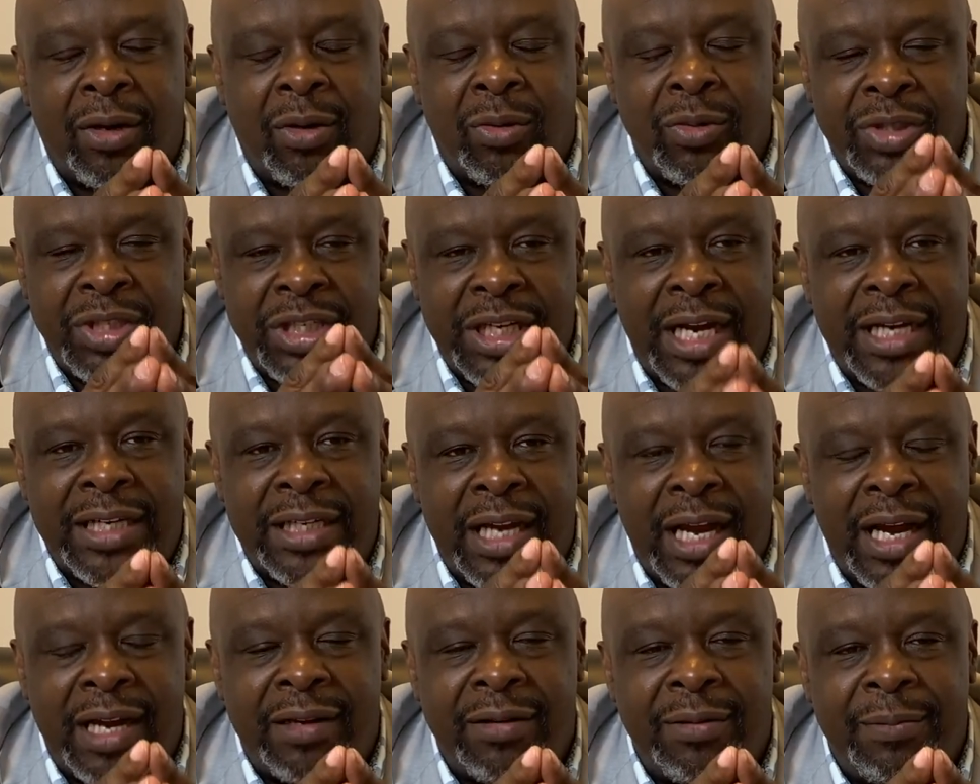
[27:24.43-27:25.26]
on
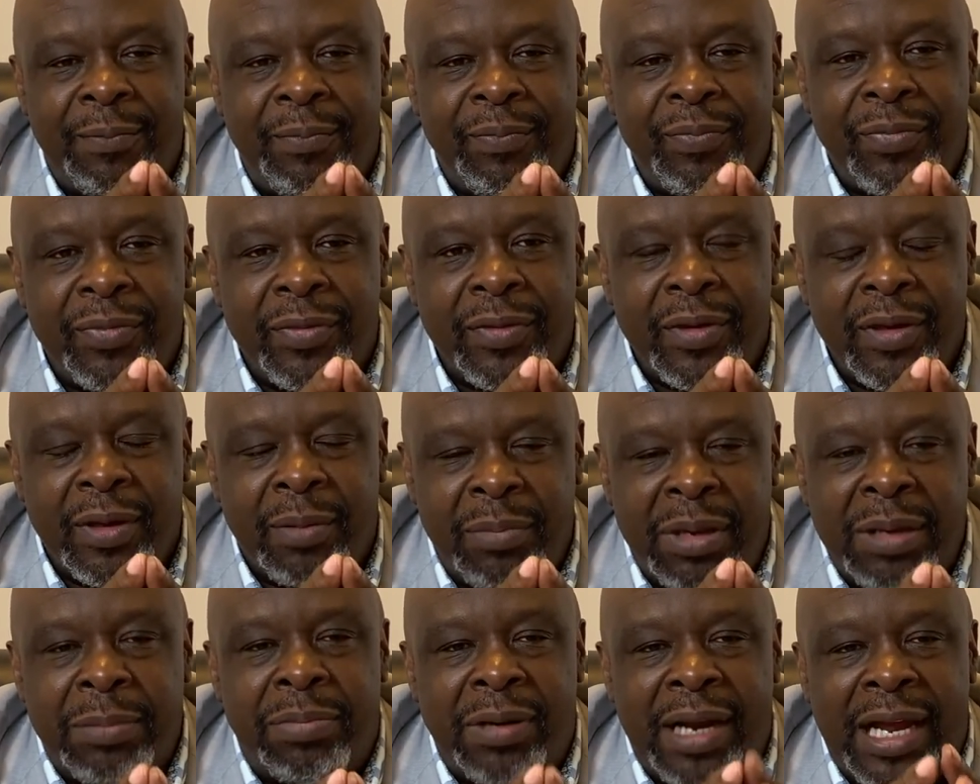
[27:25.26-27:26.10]
Sunday.
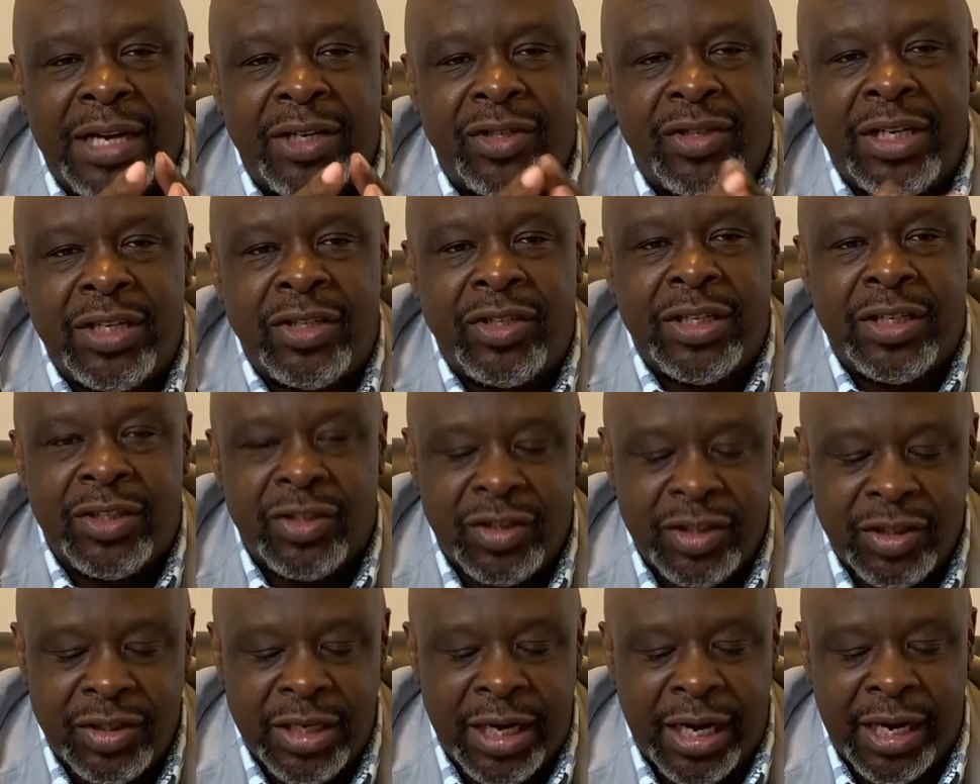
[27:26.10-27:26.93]
Be blessed in
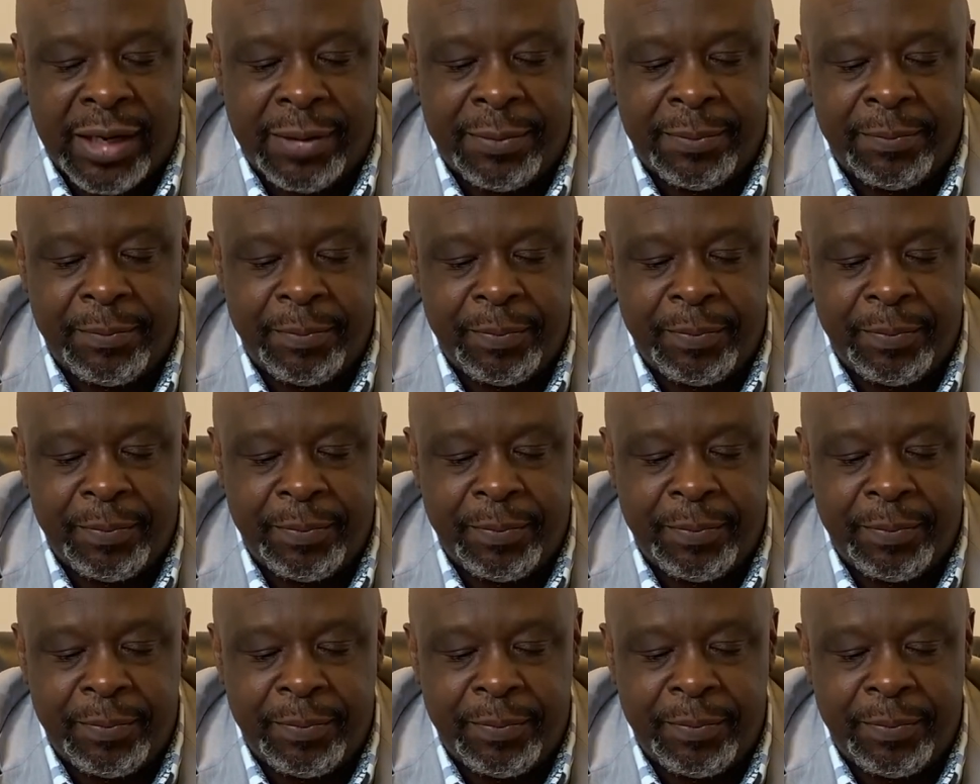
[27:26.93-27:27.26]
Jesus' name.